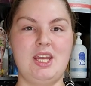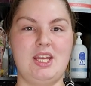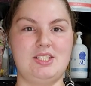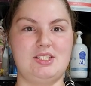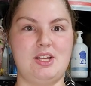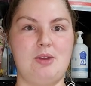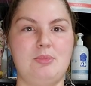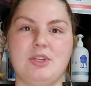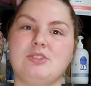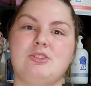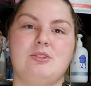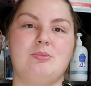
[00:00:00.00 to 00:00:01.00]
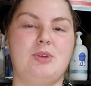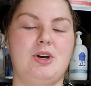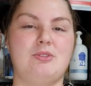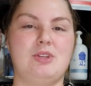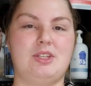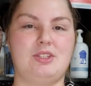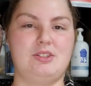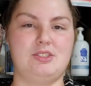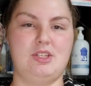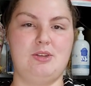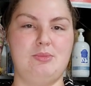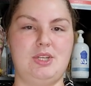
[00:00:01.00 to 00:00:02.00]
it's a mixture of both. Like there's
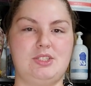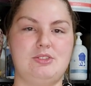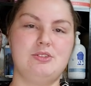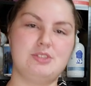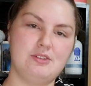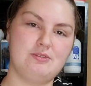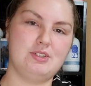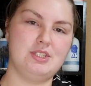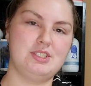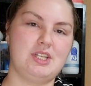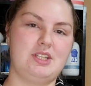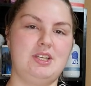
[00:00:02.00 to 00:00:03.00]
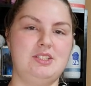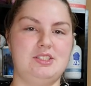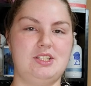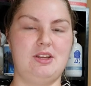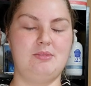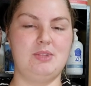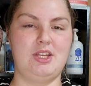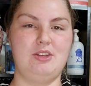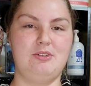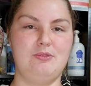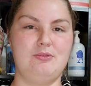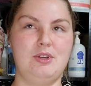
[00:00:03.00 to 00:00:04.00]
some exclusive ones and then some that
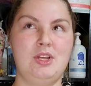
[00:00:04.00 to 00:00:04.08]
you've